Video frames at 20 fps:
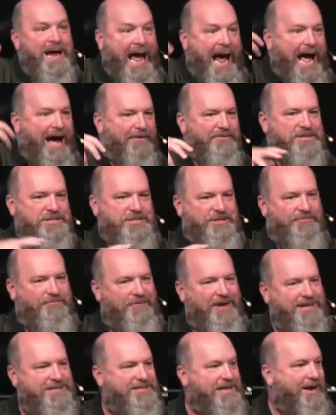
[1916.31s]
how this
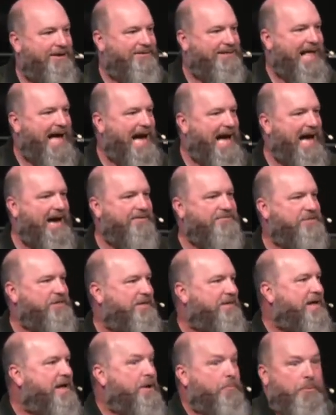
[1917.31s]
affects our lives
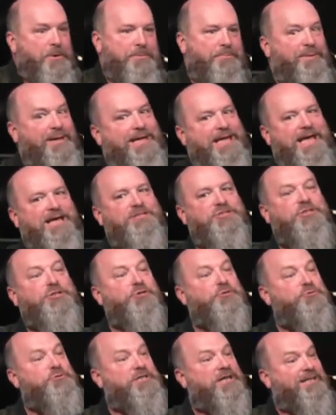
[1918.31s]
and we begin
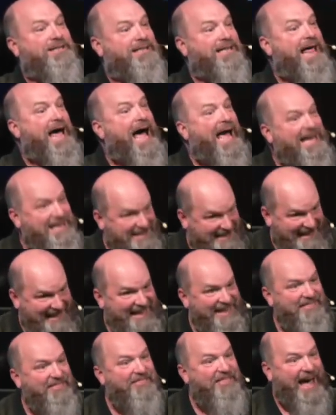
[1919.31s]
to delight
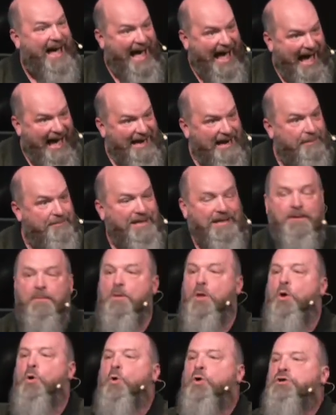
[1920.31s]
in that. I mean,
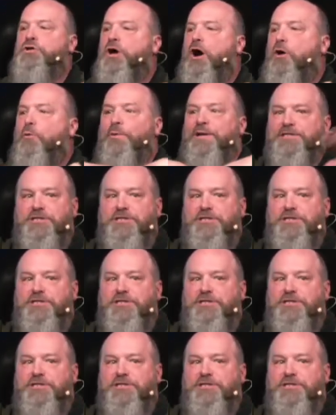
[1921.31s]
y'all, we